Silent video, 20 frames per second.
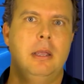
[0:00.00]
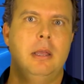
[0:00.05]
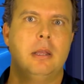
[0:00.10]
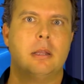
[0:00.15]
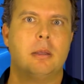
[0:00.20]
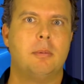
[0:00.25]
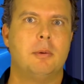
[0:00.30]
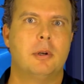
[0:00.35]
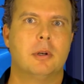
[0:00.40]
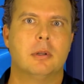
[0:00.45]
The
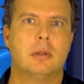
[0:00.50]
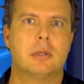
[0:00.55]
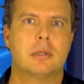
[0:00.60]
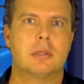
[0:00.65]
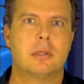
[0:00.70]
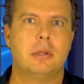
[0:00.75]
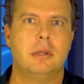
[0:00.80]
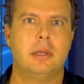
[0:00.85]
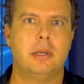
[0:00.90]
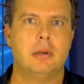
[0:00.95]
computer looks
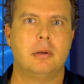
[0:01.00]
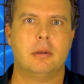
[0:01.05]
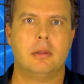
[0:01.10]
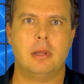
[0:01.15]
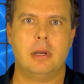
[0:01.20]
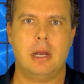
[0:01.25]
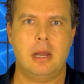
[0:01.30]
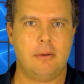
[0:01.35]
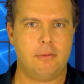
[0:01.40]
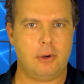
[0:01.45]
cleaner
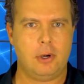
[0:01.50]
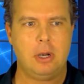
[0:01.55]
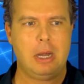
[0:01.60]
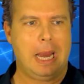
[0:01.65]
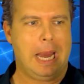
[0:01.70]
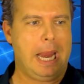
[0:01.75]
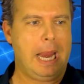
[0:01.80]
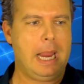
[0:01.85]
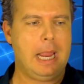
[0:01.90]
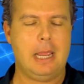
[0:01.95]
than ever,
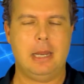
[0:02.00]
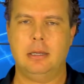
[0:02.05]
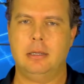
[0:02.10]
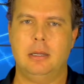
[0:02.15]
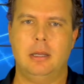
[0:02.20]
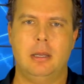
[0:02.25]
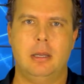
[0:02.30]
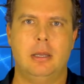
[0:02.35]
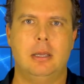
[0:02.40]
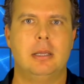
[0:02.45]
and
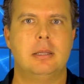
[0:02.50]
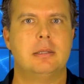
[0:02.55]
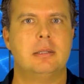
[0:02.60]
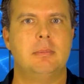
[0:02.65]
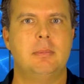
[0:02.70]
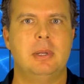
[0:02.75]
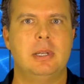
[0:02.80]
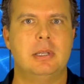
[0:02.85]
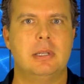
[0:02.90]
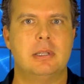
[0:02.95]
it's
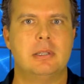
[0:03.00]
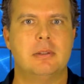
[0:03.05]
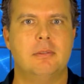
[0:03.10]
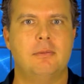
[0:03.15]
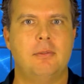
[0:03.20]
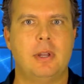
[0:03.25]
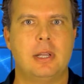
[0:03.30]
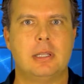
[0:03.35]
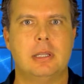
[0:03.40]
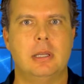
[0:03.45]
been
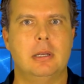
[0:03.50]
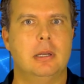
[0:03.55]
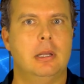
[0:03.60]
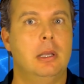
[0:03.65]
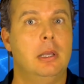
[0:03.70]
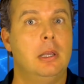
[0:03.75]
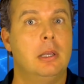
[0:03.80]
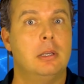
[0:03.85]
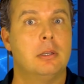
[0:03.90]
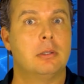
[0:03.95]
disinfected.
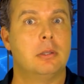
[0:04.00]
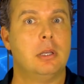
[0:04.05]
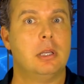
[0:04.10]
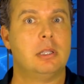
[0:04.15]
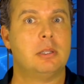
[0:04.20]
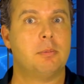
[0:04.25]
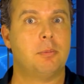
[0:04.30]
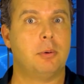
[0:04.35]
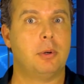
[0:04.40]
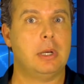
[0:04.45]
So
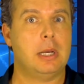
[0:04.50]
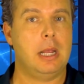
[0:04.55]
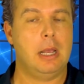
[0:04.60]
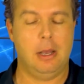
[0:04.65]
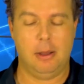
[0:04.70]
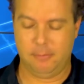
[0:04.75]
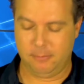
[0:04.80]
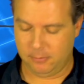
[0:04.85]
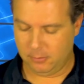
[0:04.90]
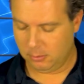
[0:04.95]
that's pretty
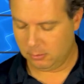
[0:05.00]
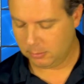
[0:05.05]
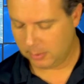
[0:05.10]
helpful,